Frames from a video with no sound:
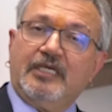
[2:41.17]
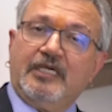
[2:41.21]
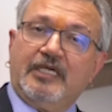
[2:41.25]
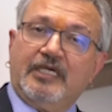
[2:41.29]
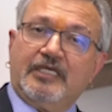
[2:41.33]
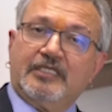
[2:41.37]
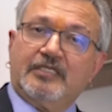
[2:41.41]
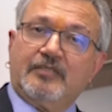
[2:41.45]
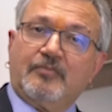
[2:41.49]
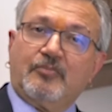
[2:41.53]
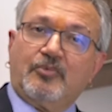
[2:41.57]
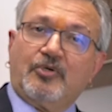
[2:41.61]

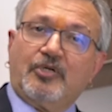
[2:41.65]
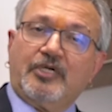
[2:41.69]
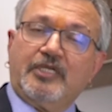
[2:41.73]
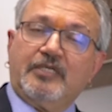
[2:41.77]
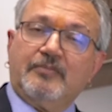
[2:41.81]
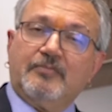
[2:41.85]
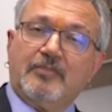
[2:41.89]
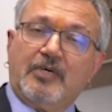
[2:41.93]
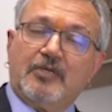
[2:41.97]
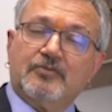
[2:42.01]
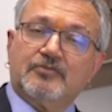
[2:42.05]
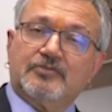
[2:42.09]
and the body
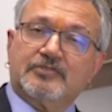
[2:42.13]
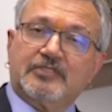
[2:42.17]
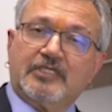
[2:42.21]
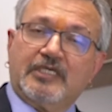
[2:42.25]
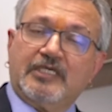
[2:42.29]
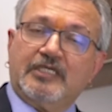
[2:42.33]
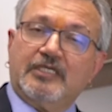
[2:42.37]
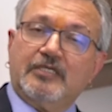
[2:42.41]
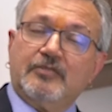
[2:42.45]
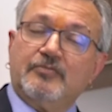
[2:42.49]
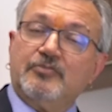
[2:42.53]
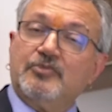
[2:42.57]
mounts
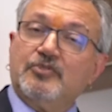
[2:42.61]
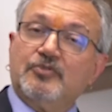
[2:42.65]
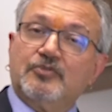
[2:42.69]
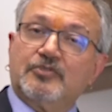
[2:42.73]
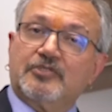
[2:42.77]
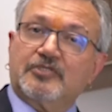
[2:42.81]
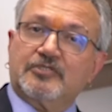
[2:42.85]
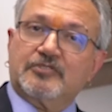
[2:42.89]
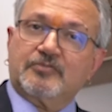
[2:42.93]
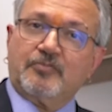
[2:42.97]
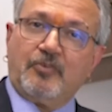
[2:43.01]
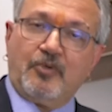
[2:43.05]
an immune
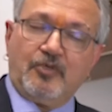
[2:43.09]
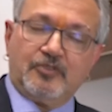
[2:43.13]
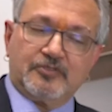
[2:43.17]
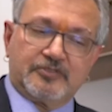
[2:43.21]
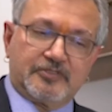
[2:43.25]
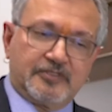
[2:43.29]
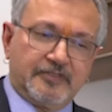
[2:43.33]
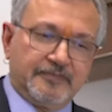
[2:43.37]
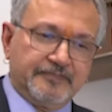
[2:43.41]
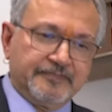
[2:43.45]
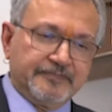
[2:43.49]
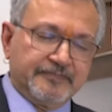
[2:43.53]

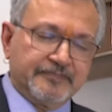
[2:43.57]
response.